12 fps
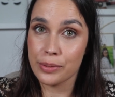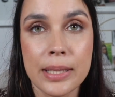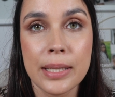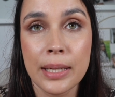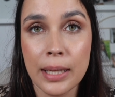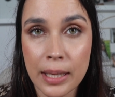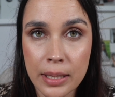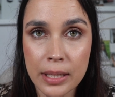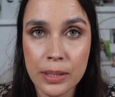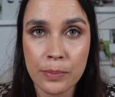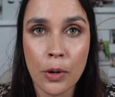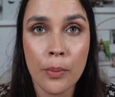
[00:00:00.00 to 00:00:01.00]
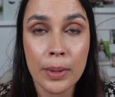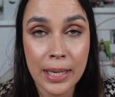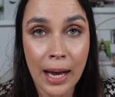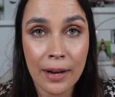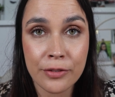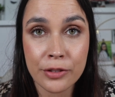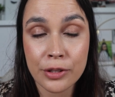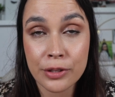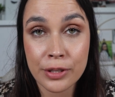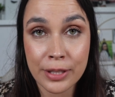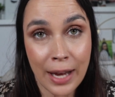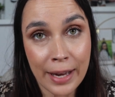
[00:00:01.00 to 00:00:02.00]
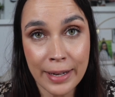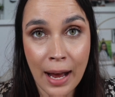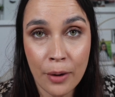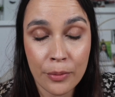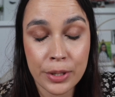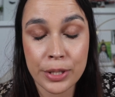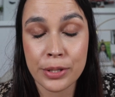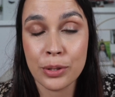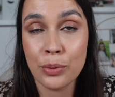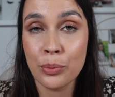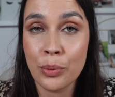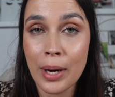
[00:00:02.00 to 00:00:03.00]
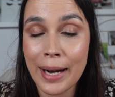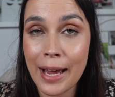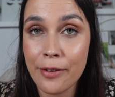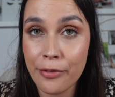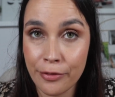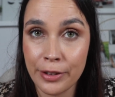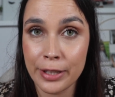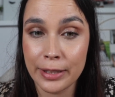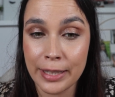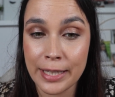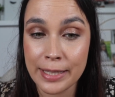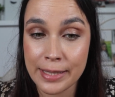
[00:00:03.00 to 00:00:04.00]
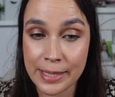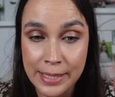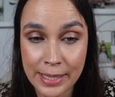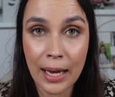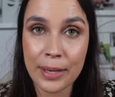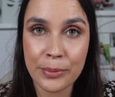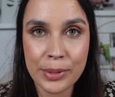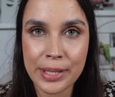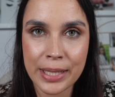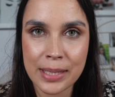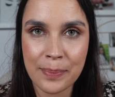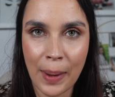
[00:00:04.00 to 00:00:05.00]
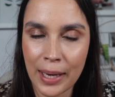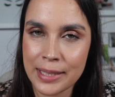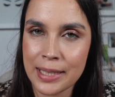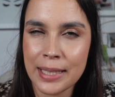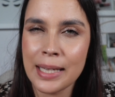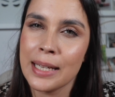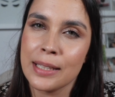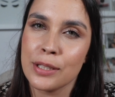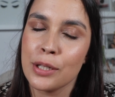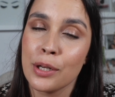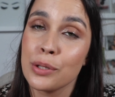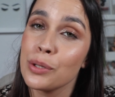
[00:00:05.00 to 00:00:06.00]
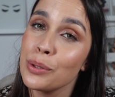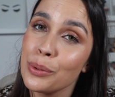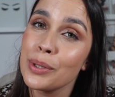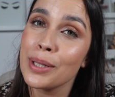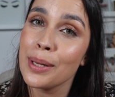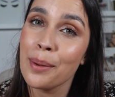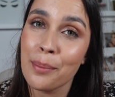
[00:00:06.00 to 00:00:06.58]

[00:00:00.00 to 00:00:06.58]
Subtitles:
But in this moment, after the 9 hours, what I feel is I was expecting it to look